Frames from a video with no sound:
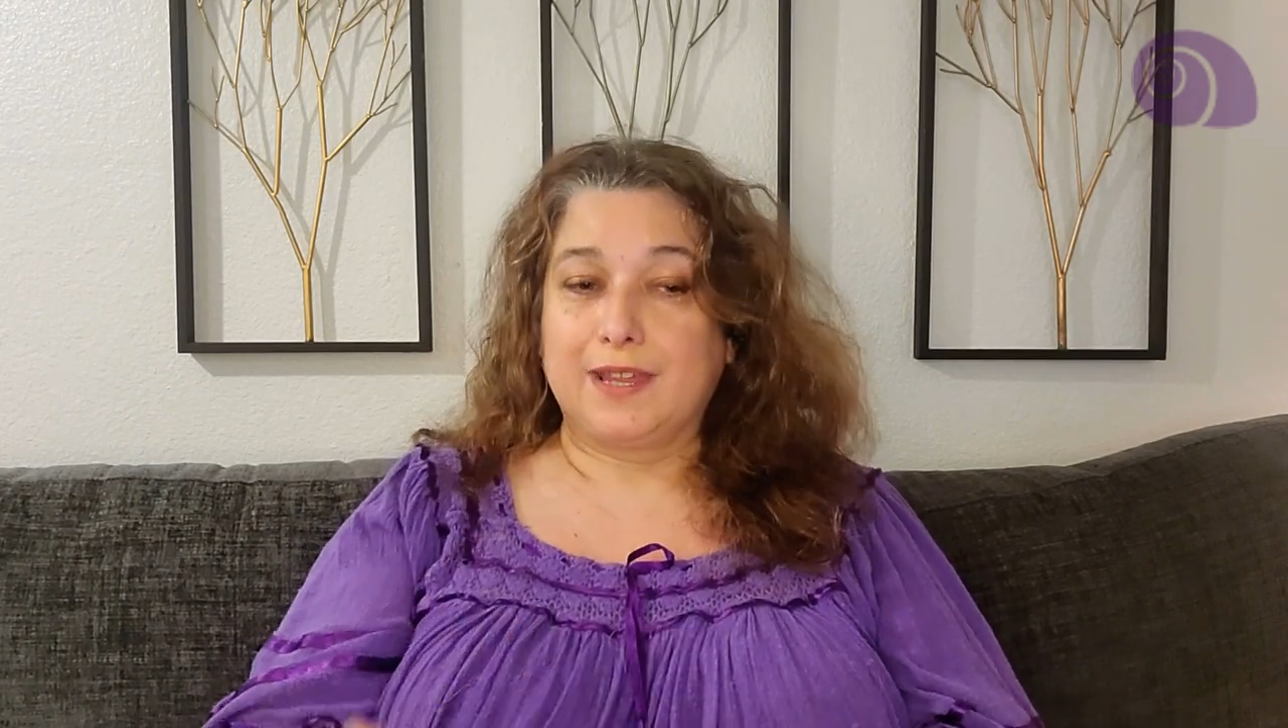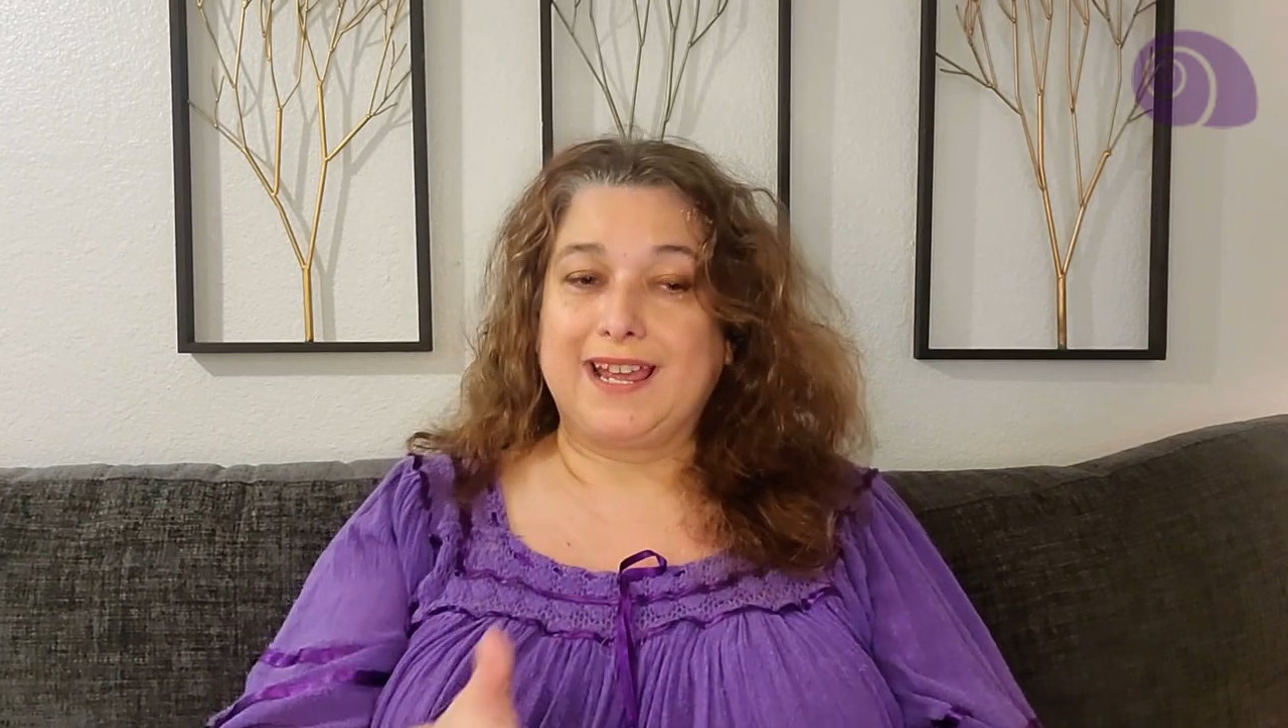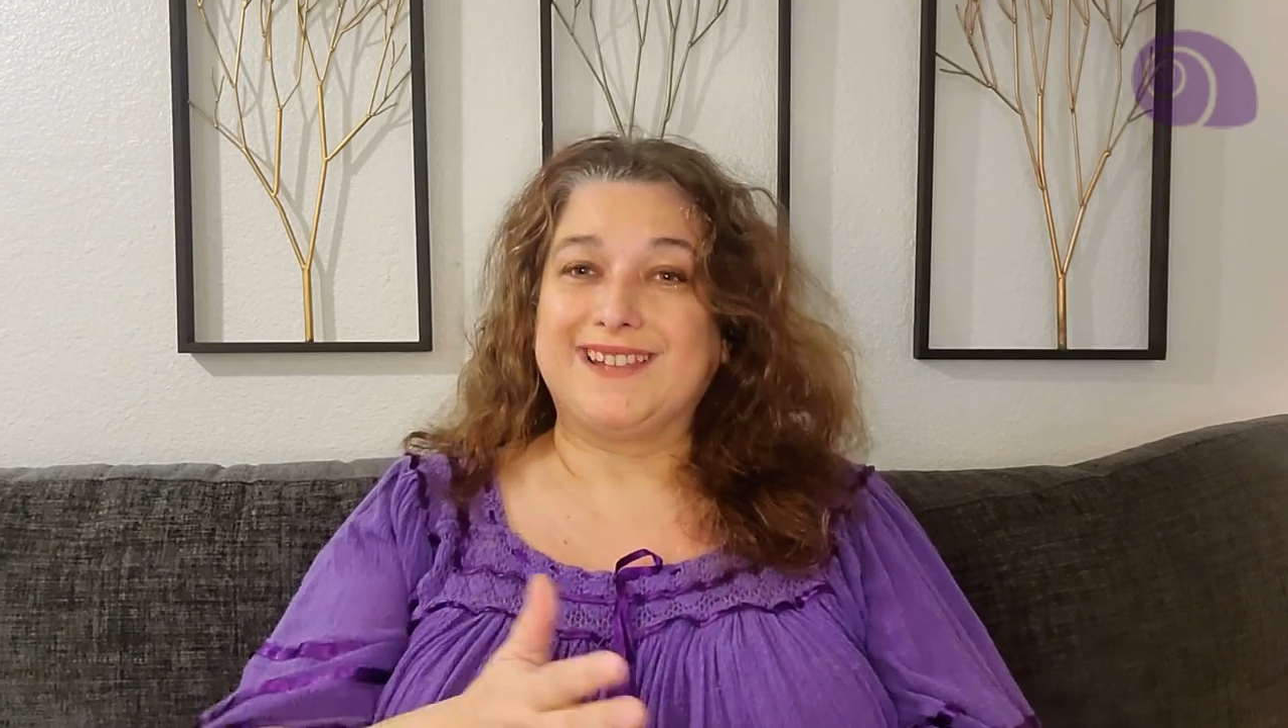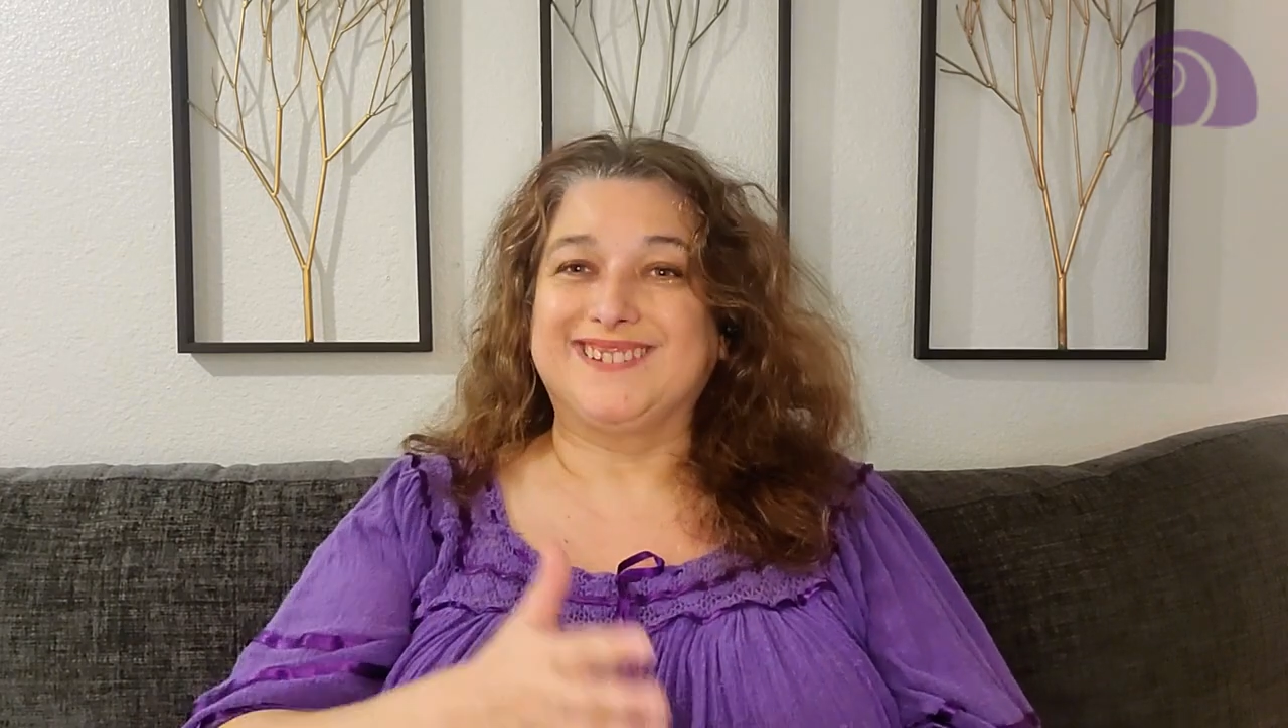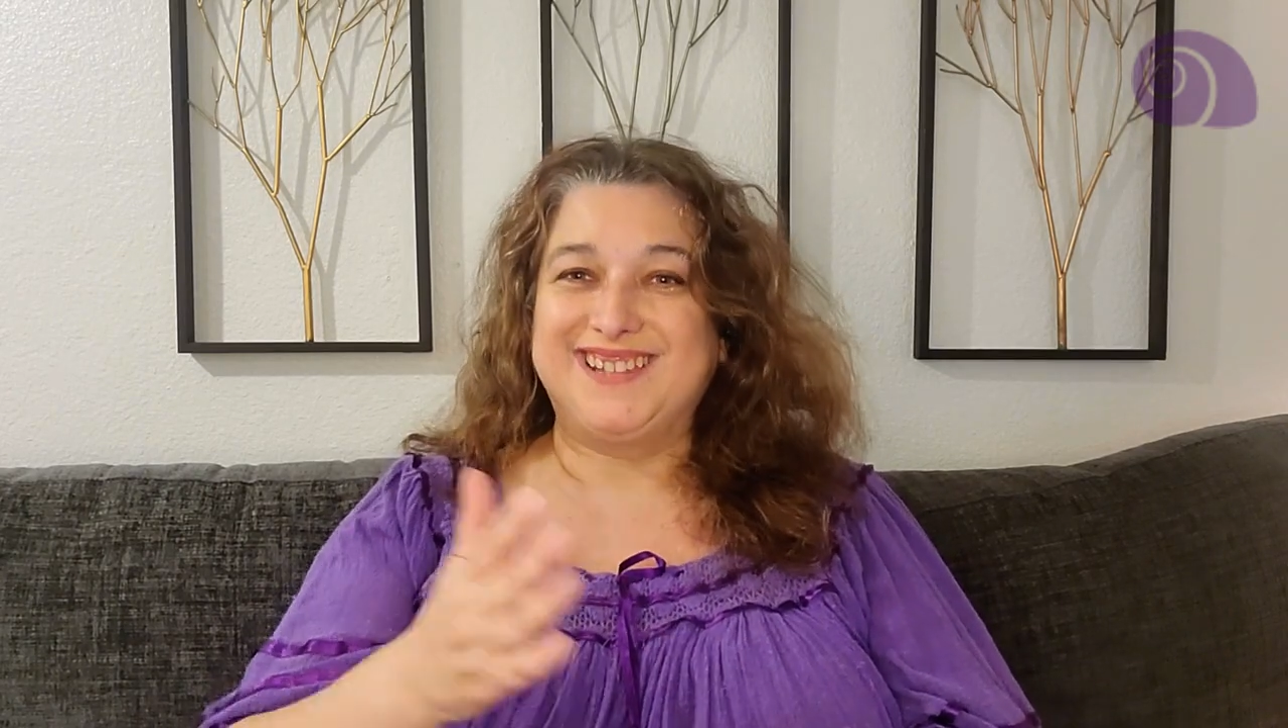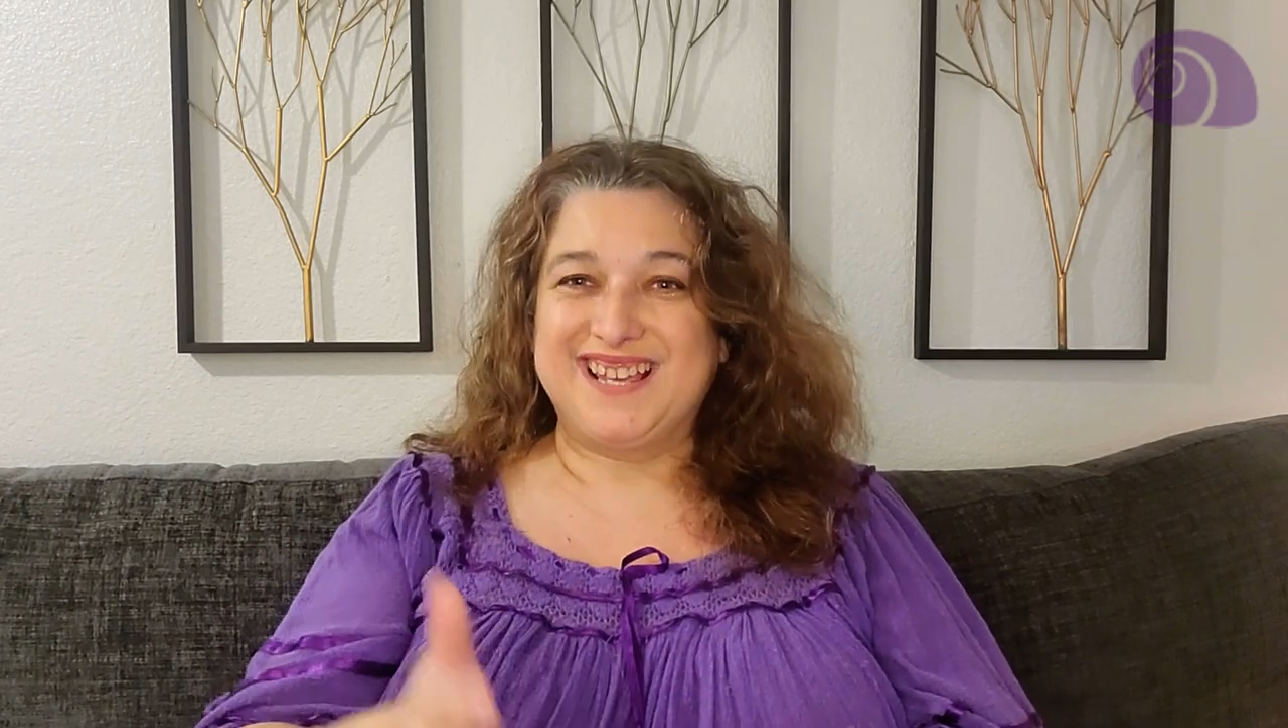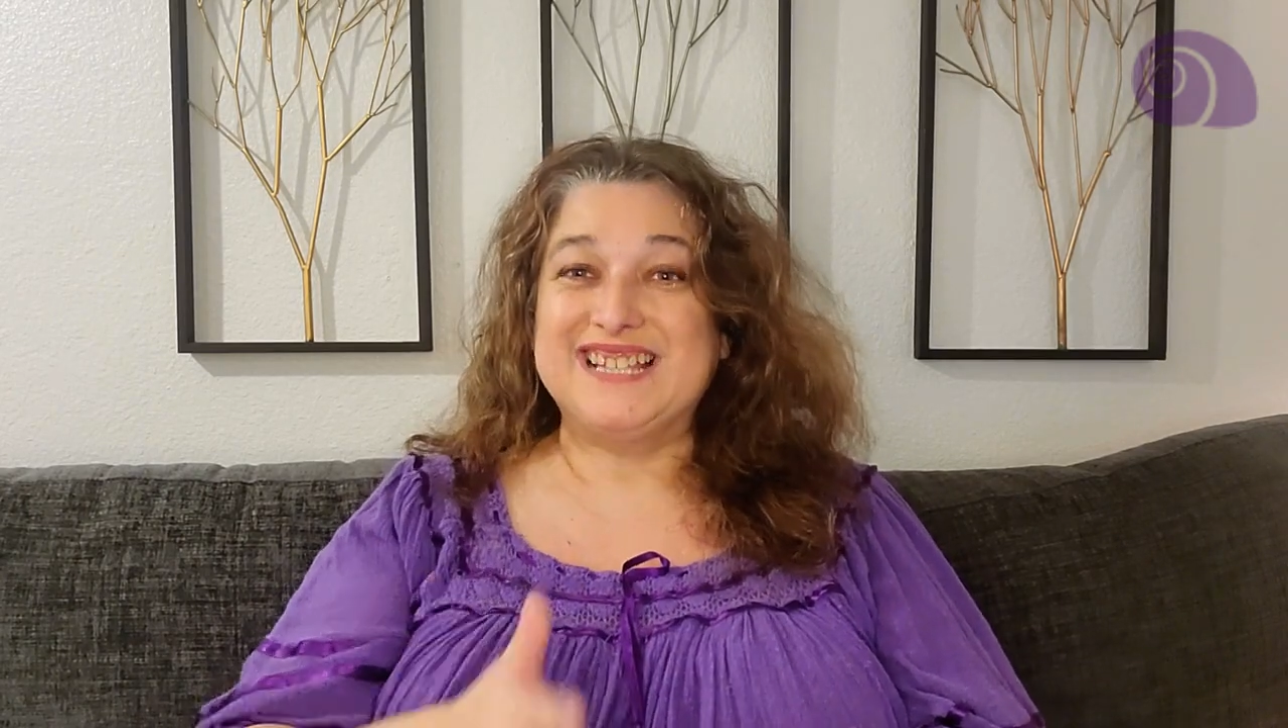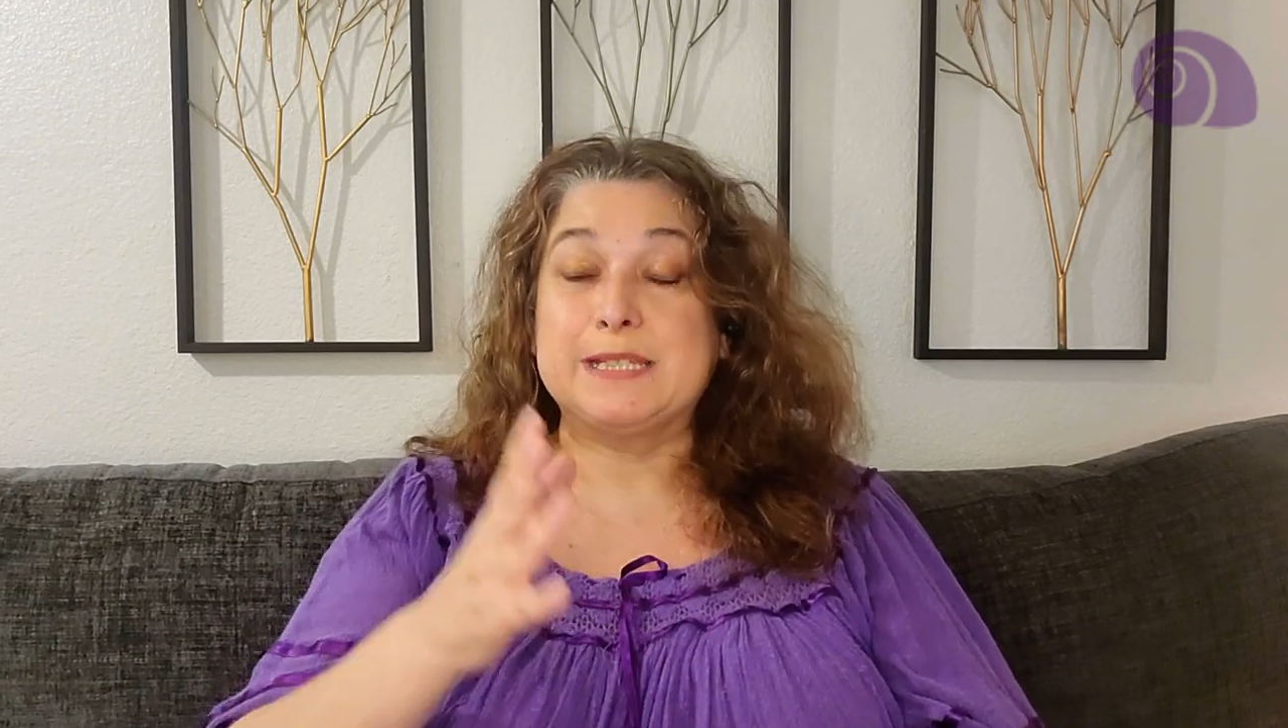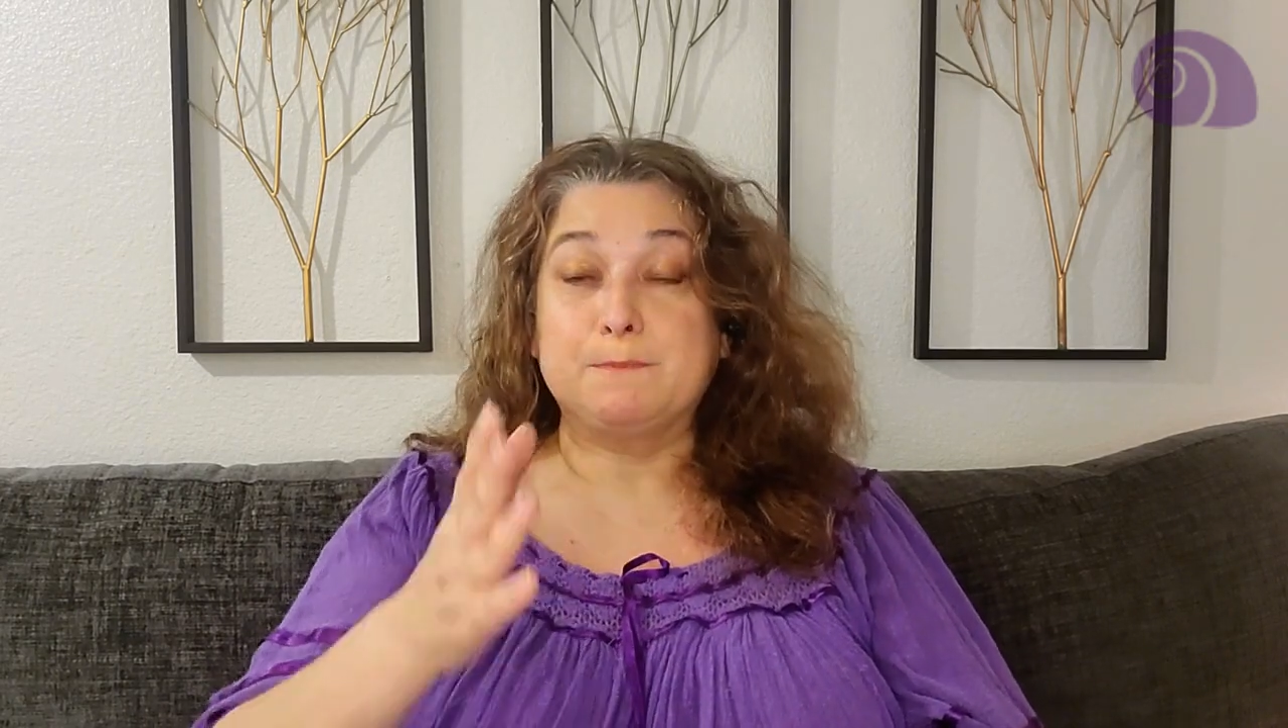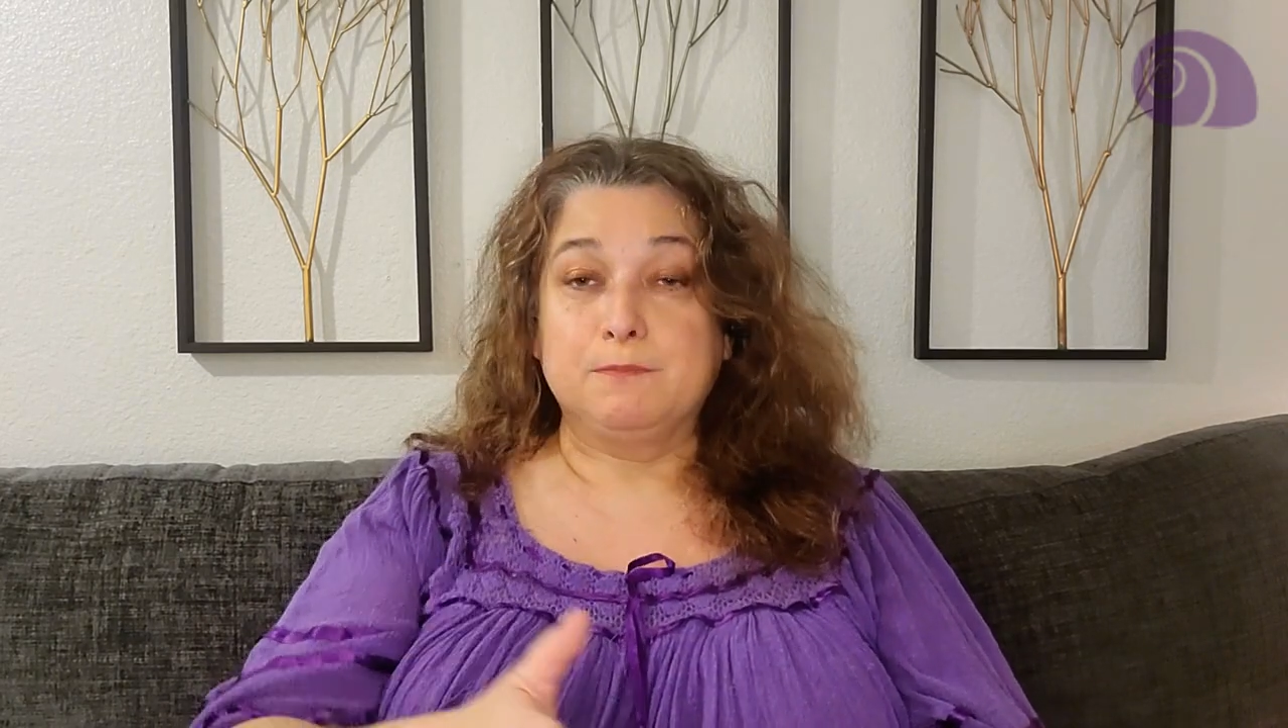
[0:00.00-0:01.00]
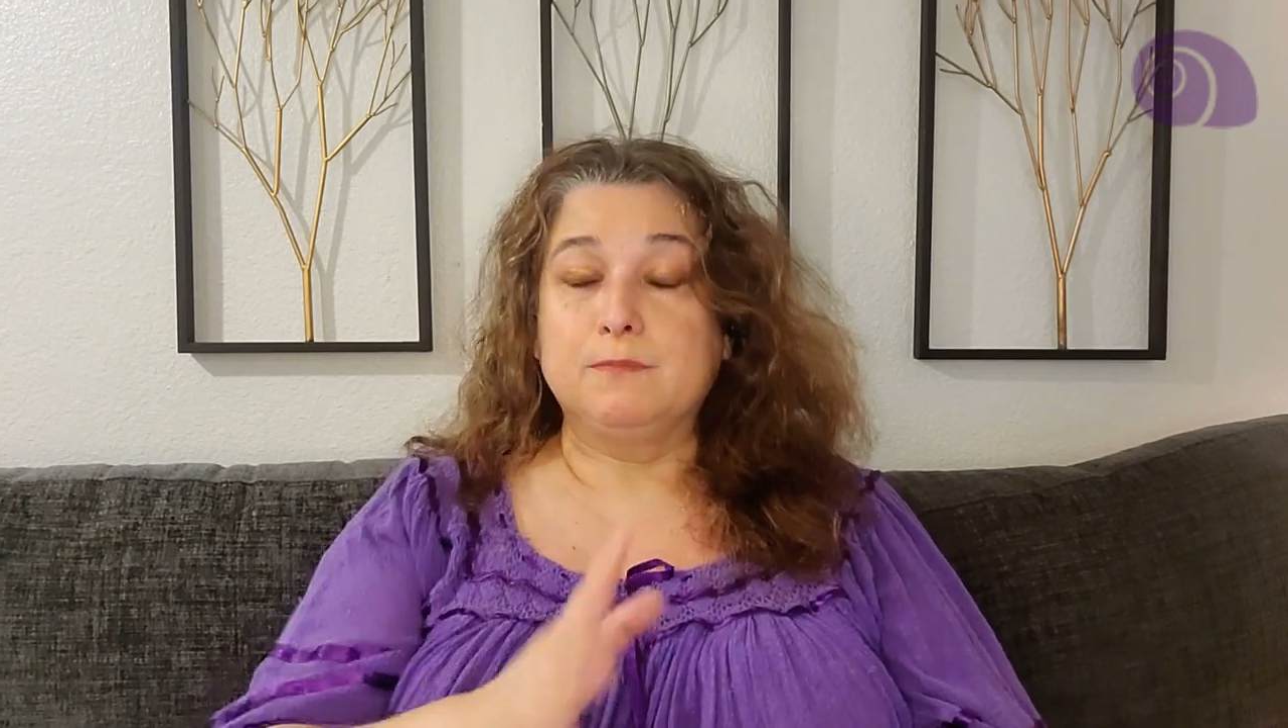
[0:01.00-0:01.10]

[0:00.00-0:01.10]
again, is